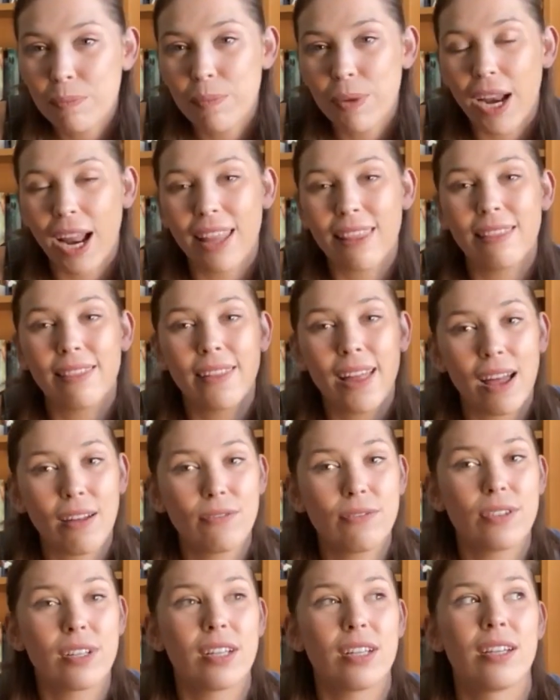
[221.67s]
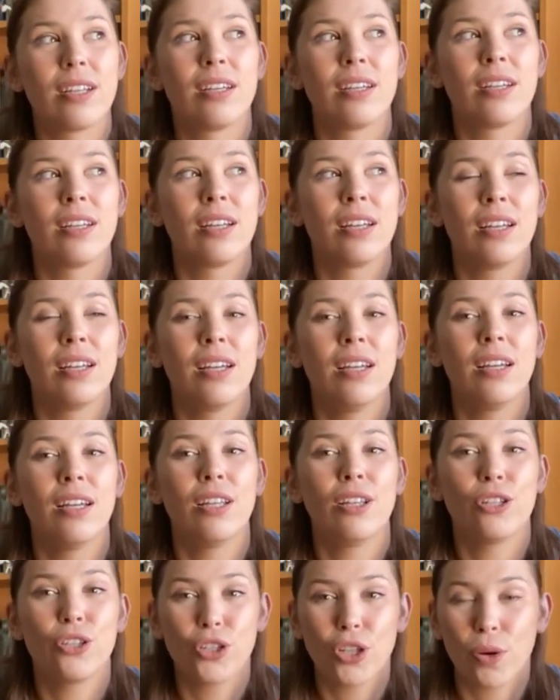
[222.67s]
but I loved
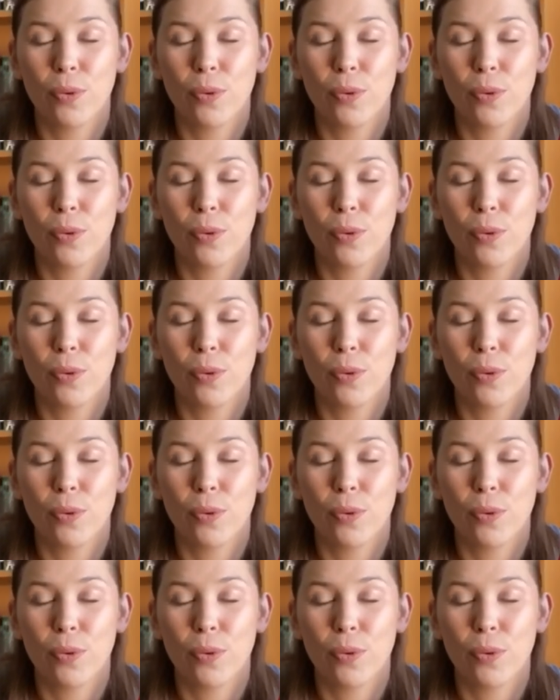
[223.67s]
the show.